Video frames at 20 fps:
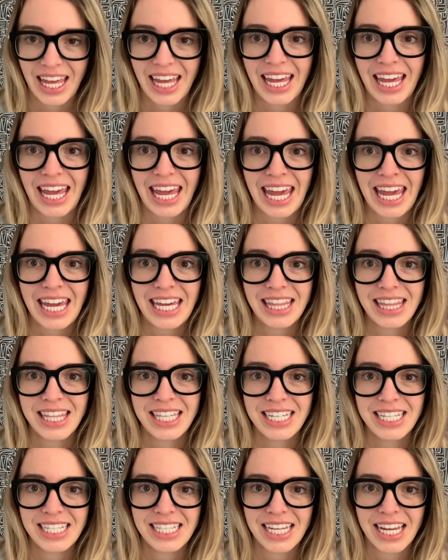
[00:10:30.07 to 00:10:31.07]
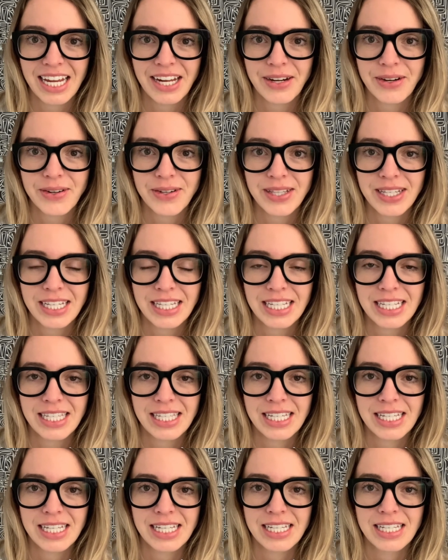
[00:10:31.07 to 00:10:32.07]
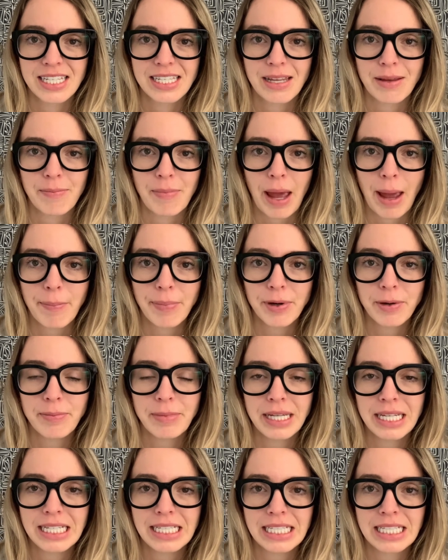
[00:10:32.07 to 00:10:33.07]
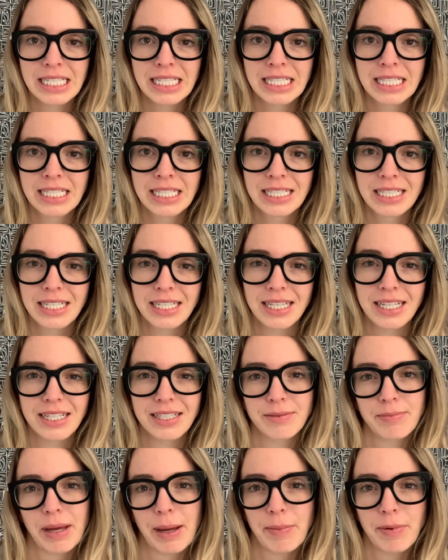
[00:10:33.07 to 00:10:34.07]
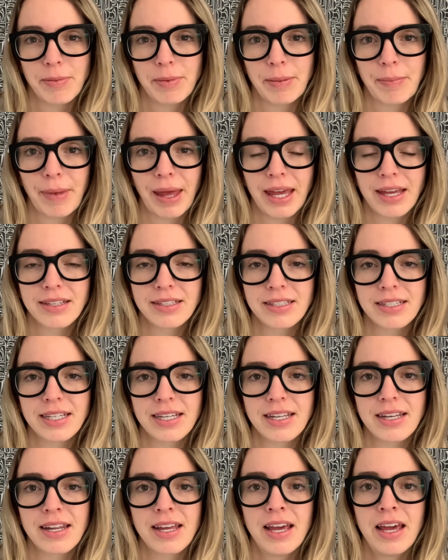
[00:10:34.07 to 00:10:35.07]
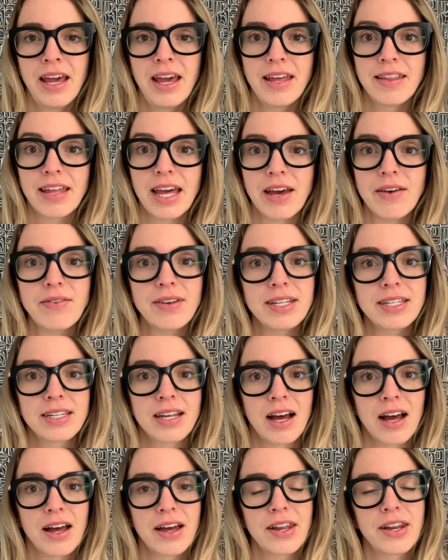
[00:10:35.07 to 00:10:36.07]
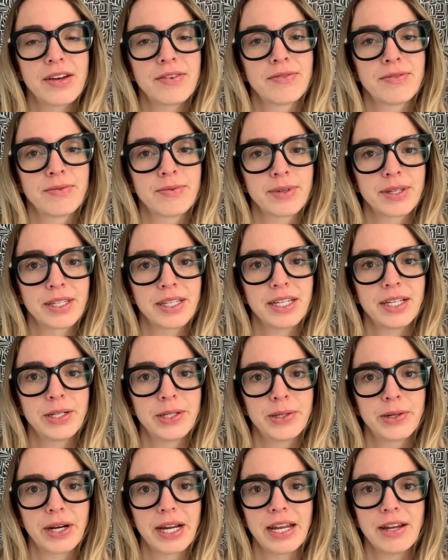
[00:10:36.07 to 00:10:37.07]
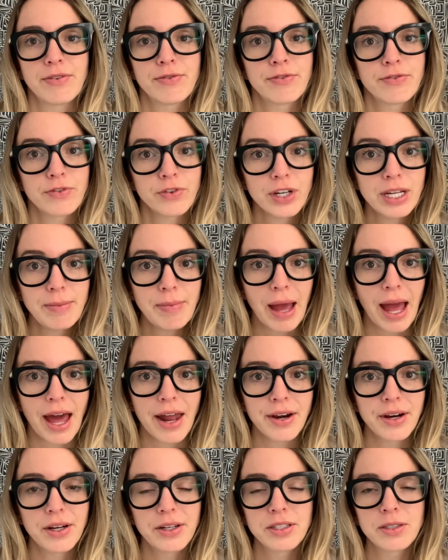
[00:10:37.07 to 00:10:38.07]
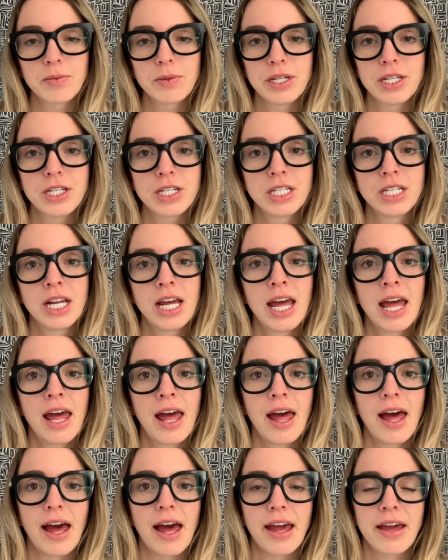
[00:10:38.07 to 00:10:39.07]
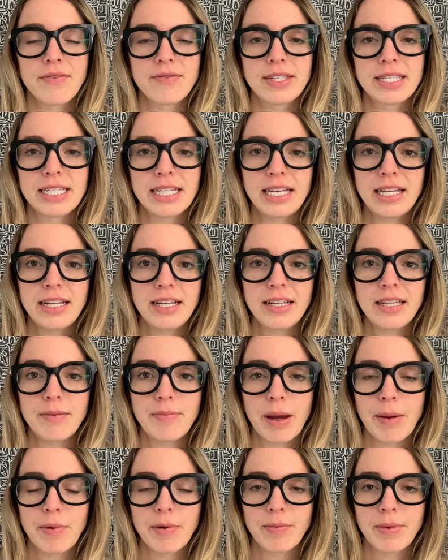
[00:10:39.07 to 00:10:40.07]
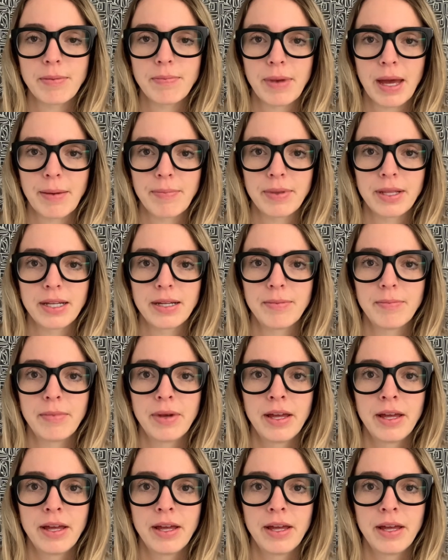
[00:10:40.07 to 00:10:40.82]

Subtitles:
8th designer on the list is Peppermint. I think it's Peppermint magazine. They have a ton of really great free patterns, which I have seen the Peppermint peplum